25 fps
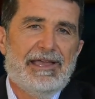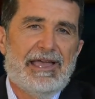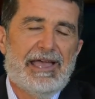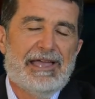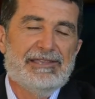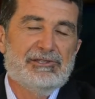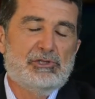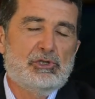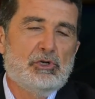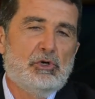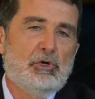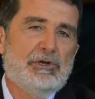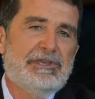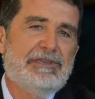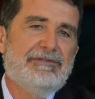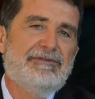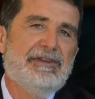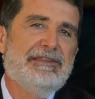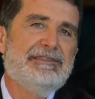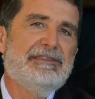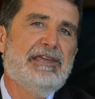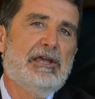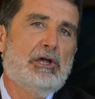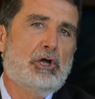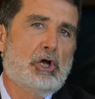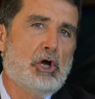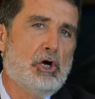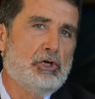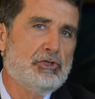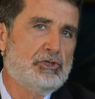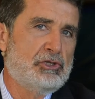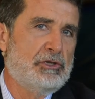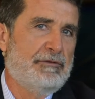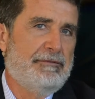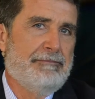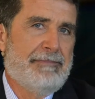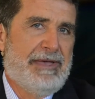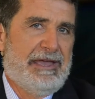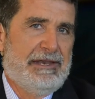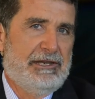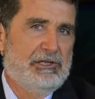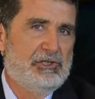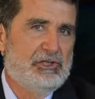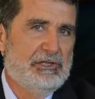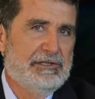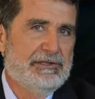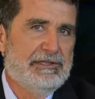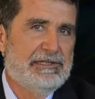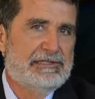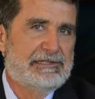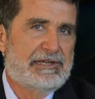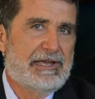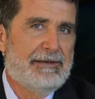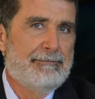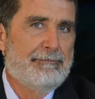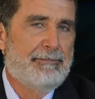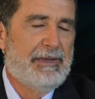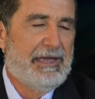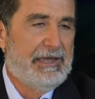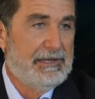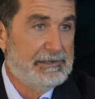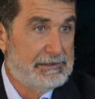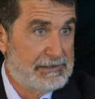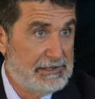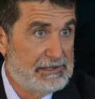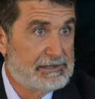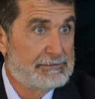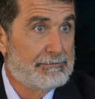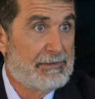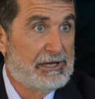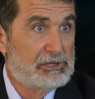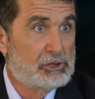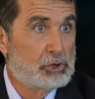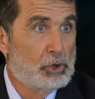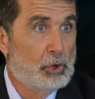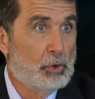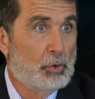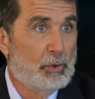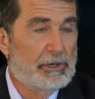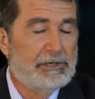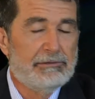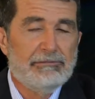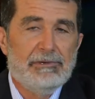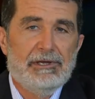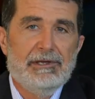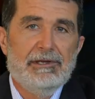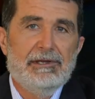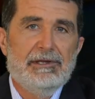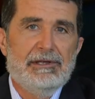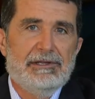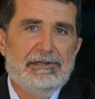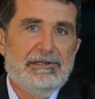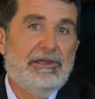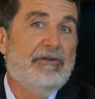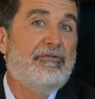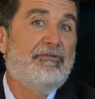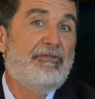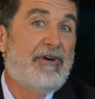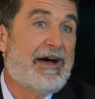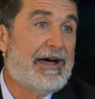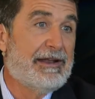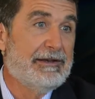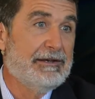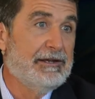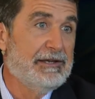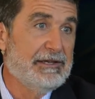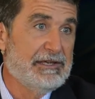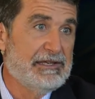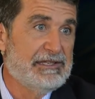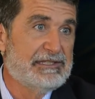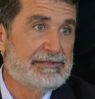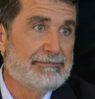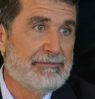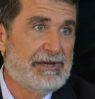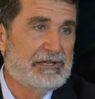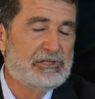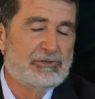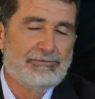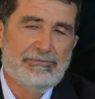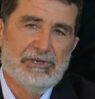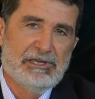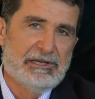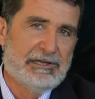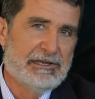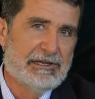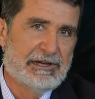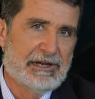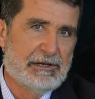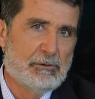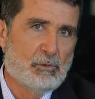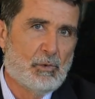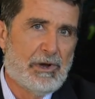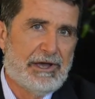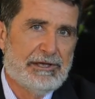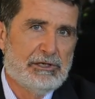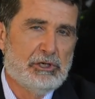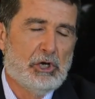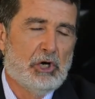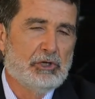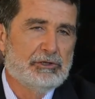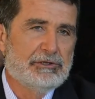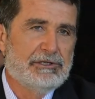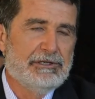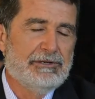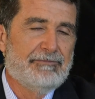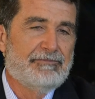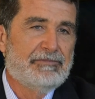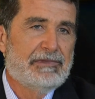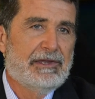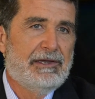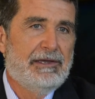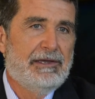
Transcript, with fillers: And so even the cost of managing these campaigns is much lower. The fun is much bigger, and why not?